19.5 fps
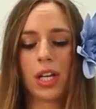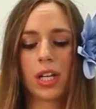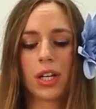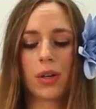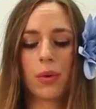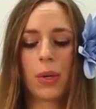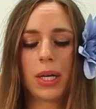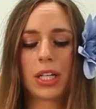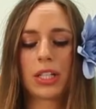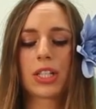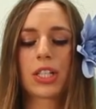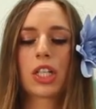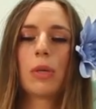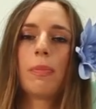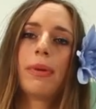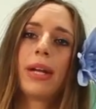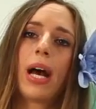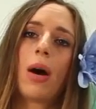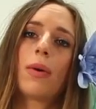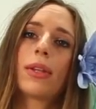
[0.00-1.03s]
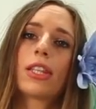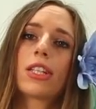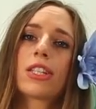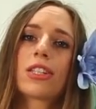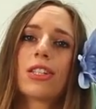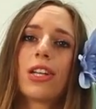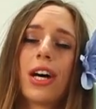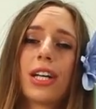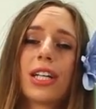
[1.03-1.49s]
You'll wanna scoop it out with
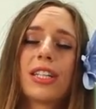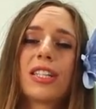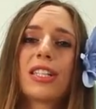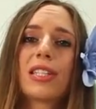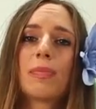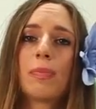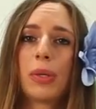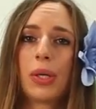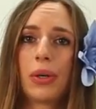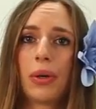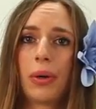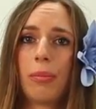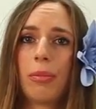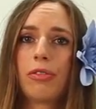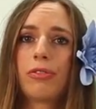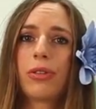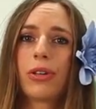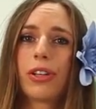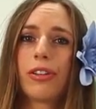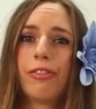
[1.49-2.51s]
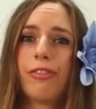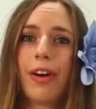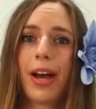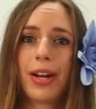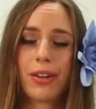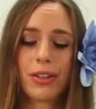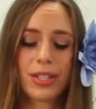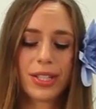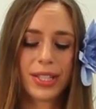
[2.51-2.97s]
a slotted spoon before the
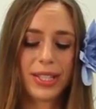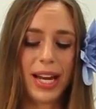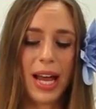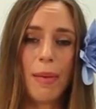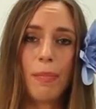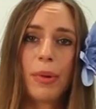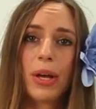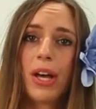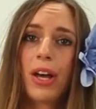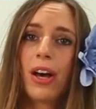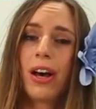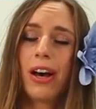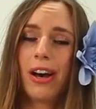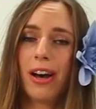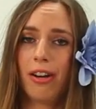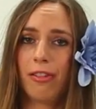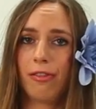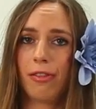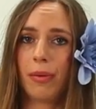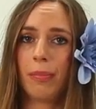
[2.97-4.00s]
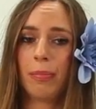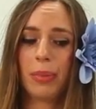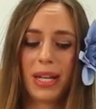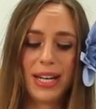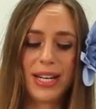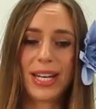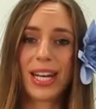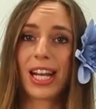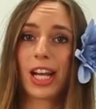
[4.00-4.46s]
final step of
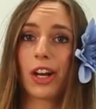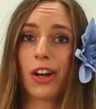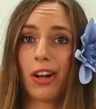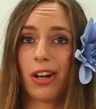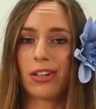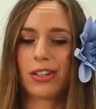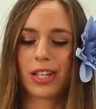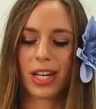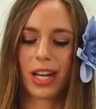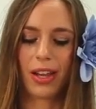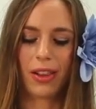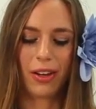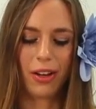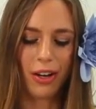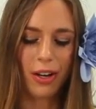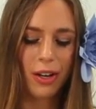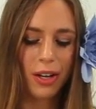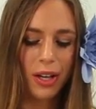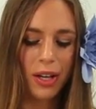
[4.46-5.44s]
blending it all together